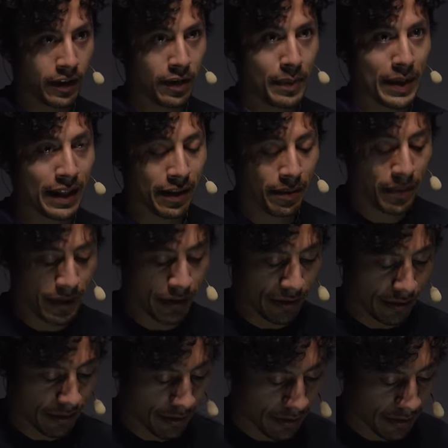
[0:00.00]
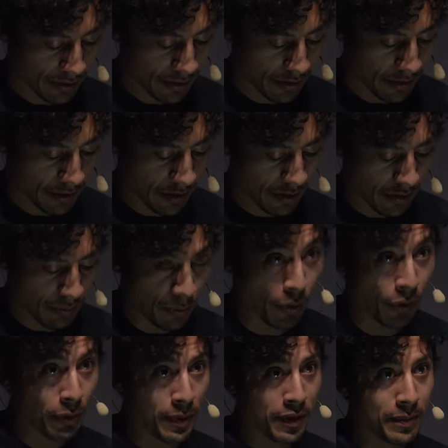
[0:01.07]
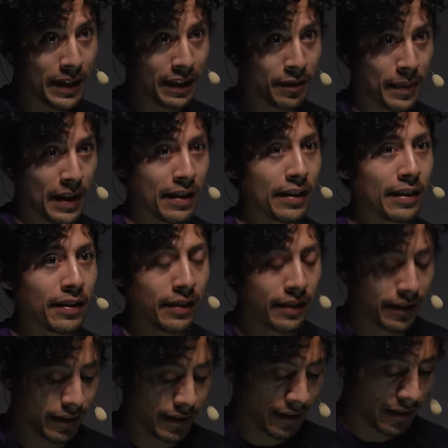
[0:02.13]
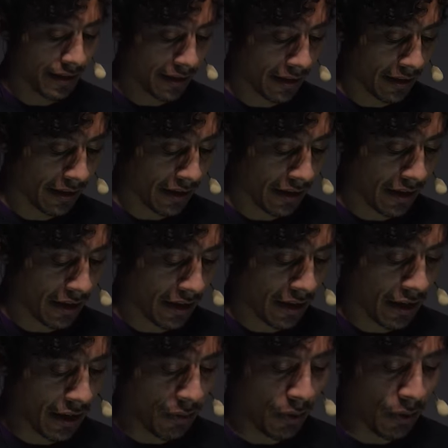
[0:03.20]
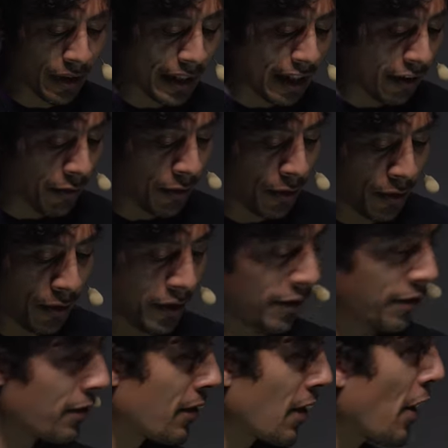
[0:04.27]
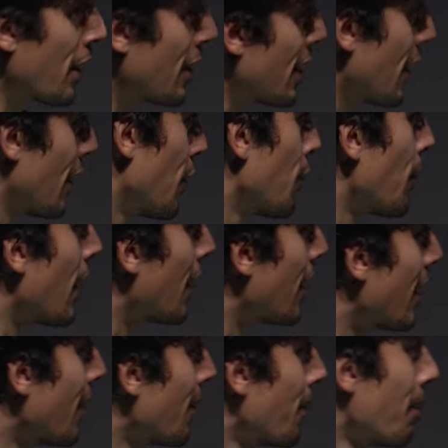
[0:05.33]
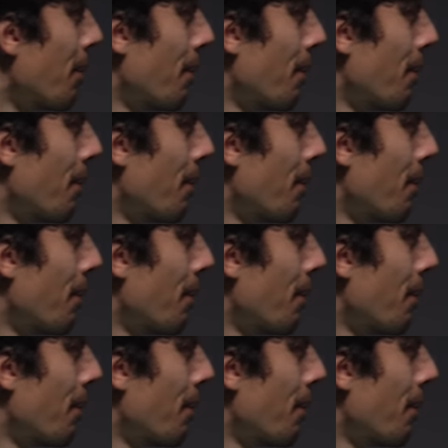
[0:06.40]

To meet in the middle, both must be expanded. We're looking for a sort of art-data duality.